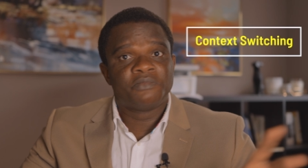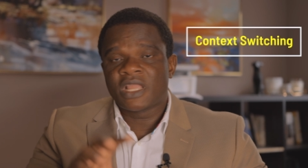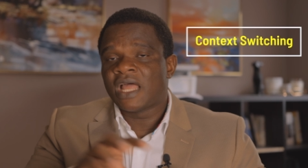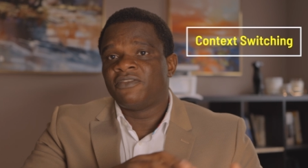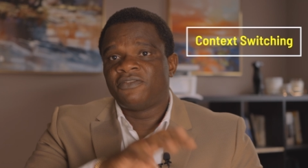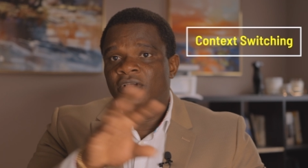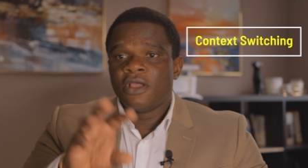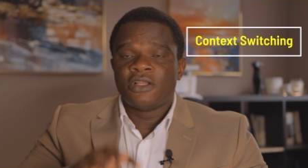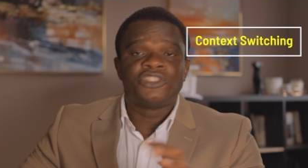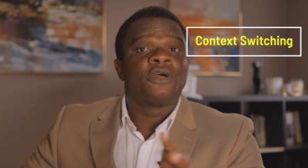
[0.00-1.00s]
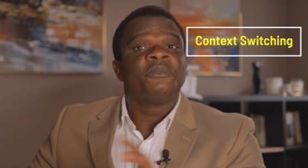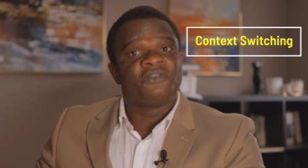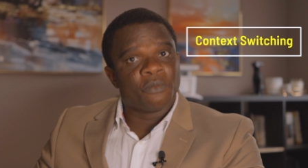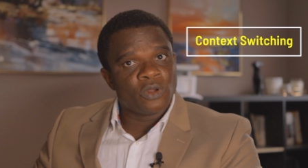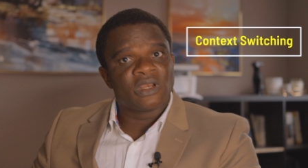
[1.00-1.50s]
kind of jumping
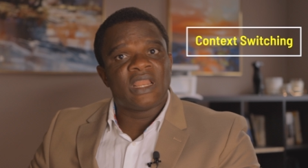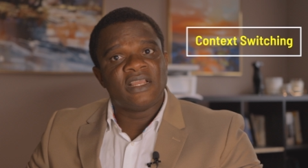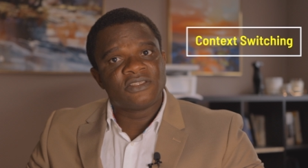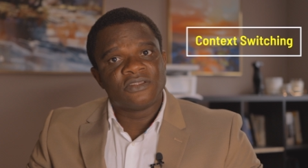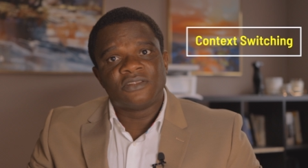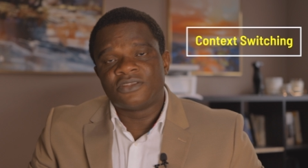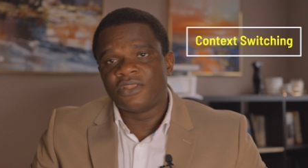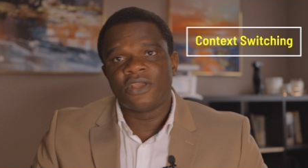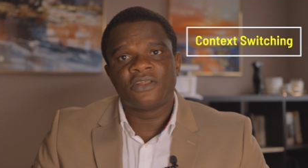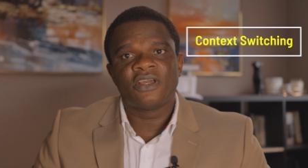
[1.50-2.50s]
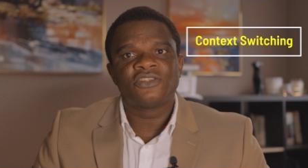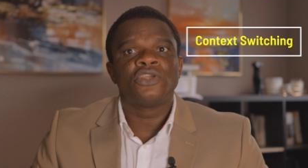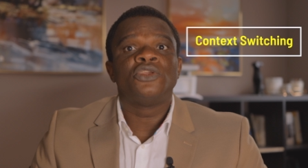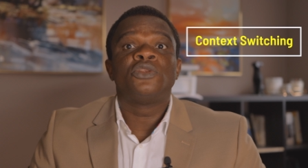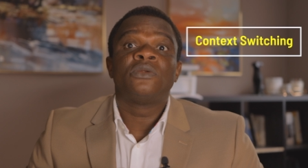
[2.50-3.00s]
from one client to, to the other. So
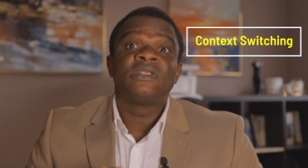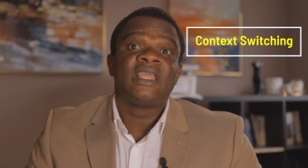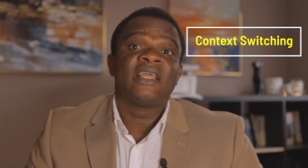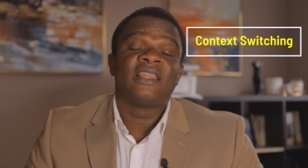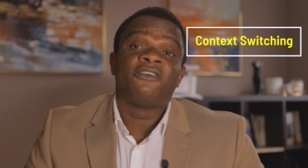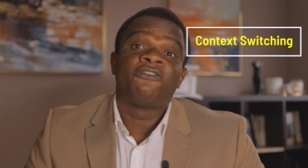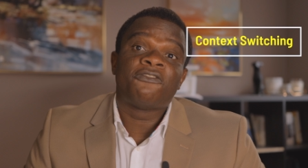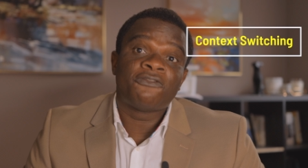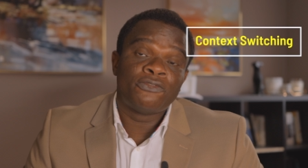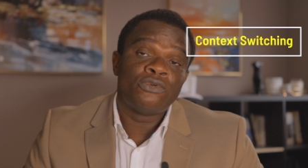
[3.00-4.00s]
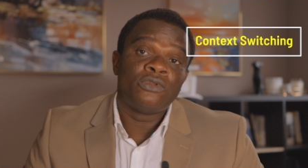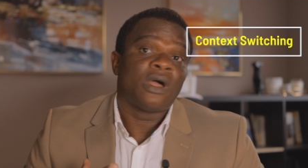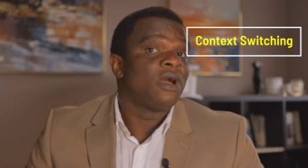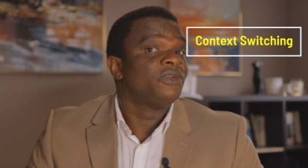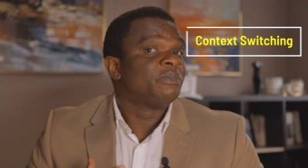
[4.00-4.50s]
you don't get their full
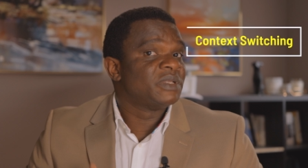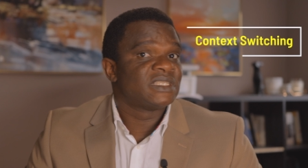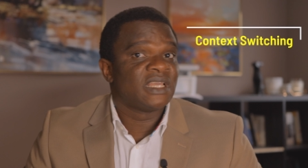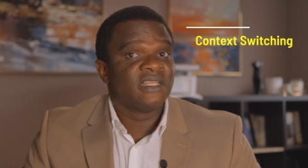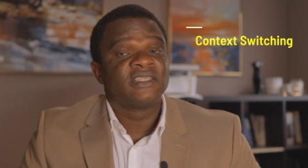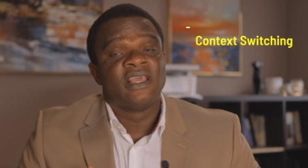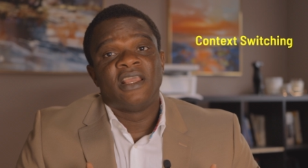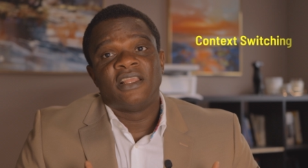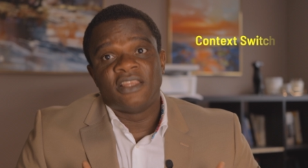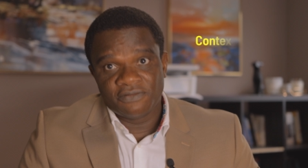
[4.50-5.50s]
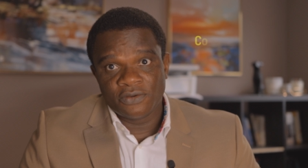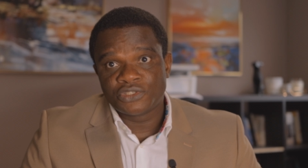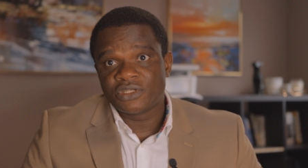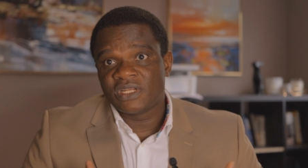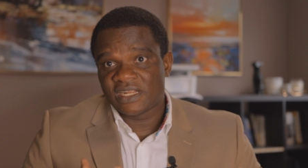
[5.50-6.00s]
100%
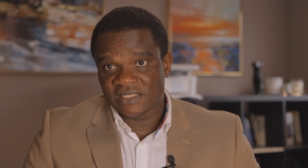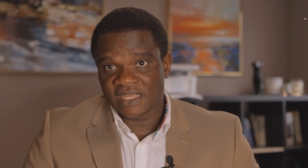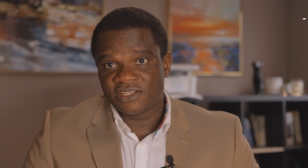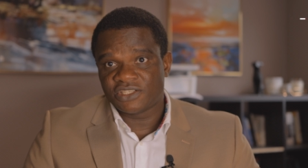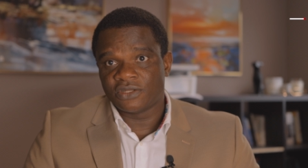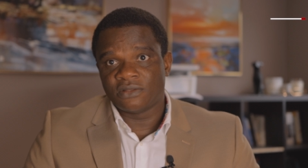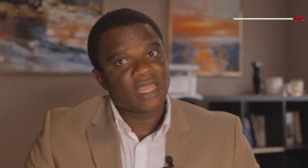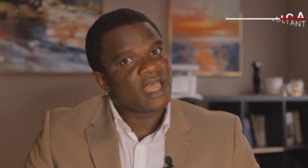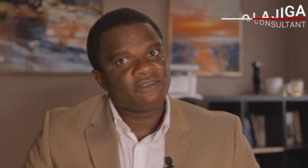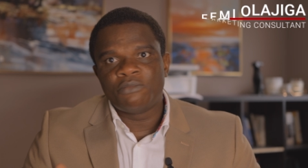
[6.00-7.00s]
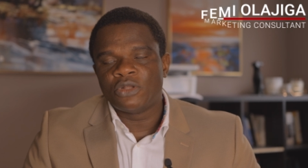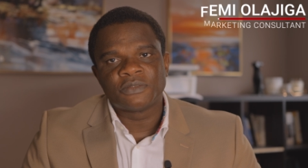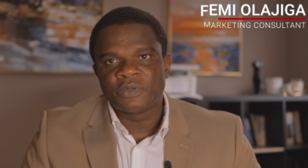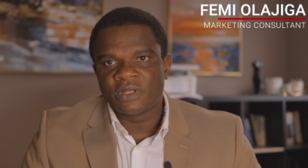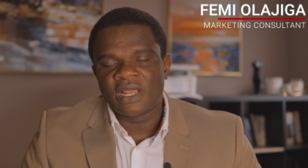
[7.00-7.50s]
devotion and attention. They have
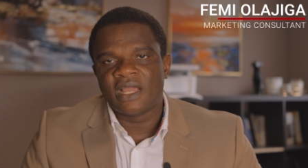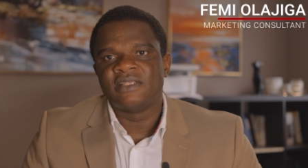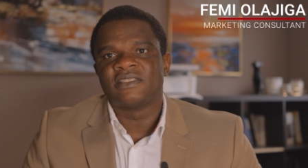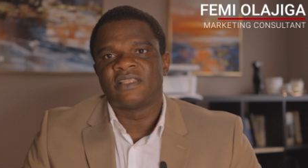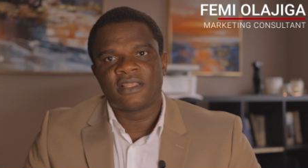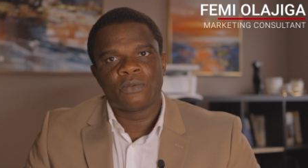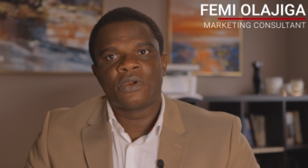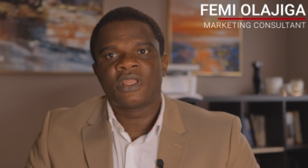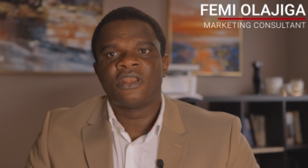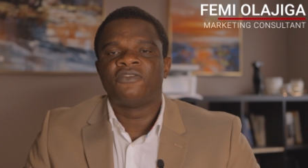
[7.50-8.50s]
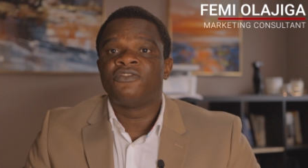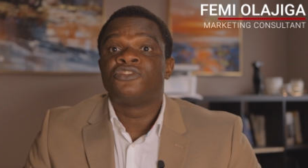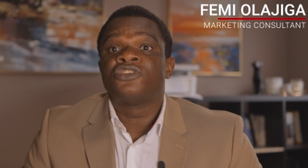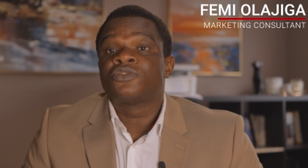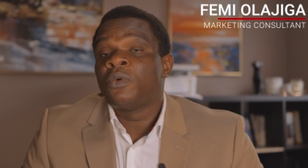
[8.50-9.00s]
multiple clients that they're working off. You're
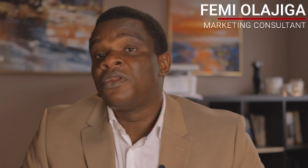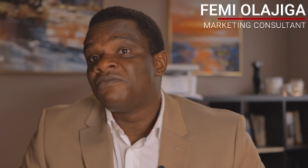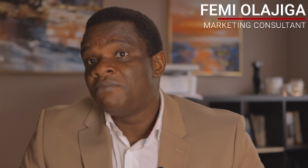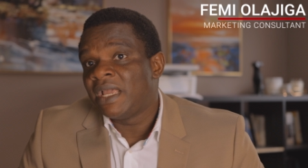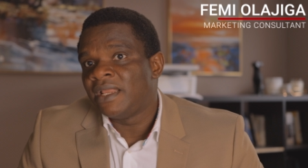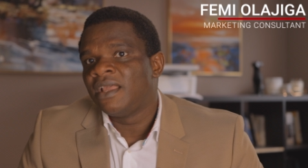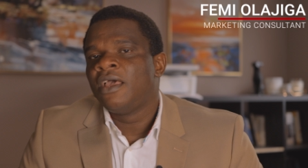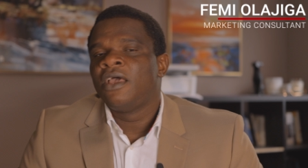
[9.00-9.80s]
just one of many.